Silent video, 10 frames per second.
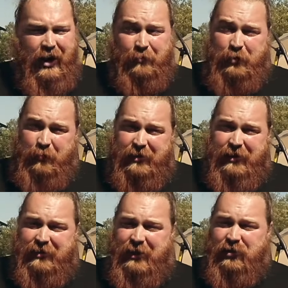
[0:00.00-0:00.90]

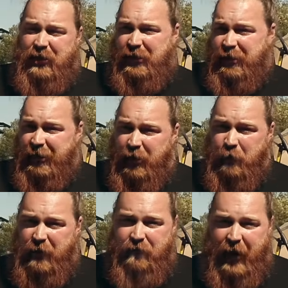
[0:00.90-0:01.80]
surprisingly, is actually a little
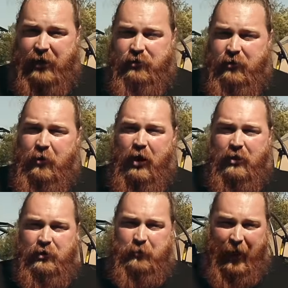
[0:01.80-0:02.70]
bit faster
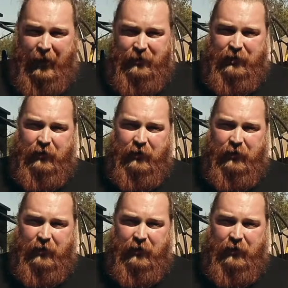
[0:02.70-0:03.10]
on specs,